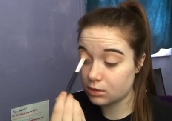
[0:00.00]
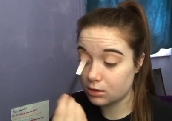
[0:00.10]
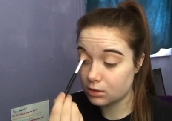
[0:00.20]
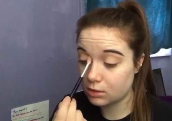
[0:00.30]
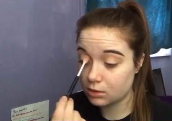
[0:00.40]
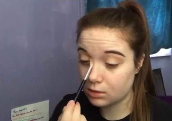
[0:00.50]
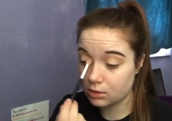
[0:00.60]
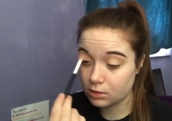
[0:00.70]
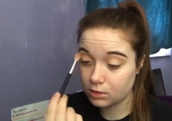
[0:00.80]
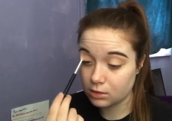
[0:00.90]

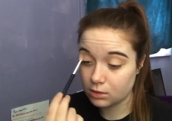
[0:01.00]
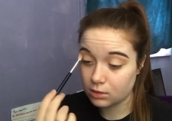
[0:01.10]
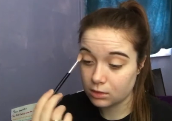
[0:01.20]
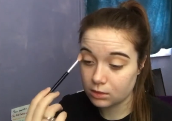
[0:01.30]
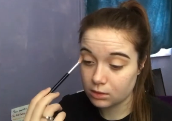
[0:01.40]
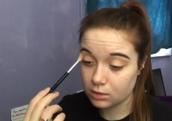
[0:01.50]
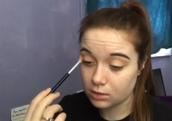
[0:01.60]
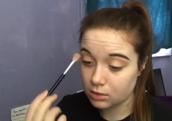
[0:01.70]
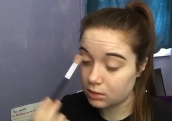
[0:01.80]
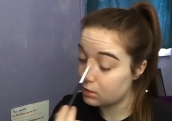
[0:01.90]

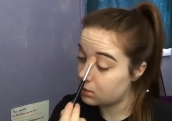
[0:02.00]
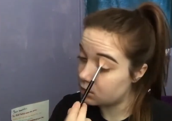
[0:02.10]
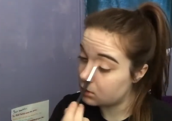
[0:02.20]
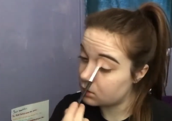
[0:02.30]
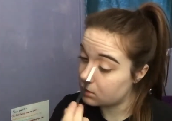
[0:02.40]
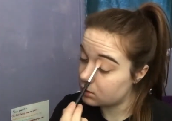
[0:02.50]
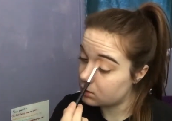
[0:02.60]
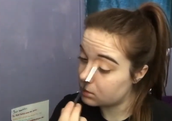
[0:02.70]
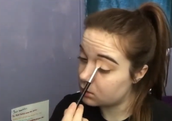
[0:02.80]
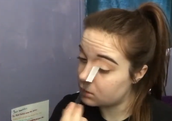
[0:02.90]

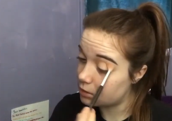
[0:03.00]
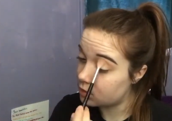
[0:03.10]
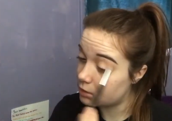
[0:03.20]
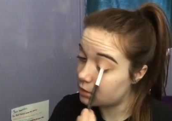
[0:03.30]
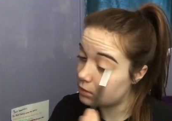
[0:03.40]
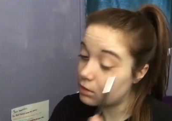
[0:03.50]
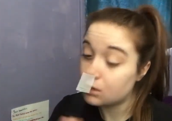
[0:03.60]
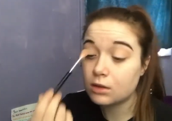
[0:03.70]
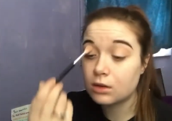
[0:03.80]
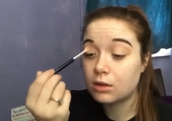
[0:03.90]

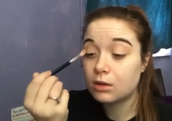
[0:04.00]
(no one is talking)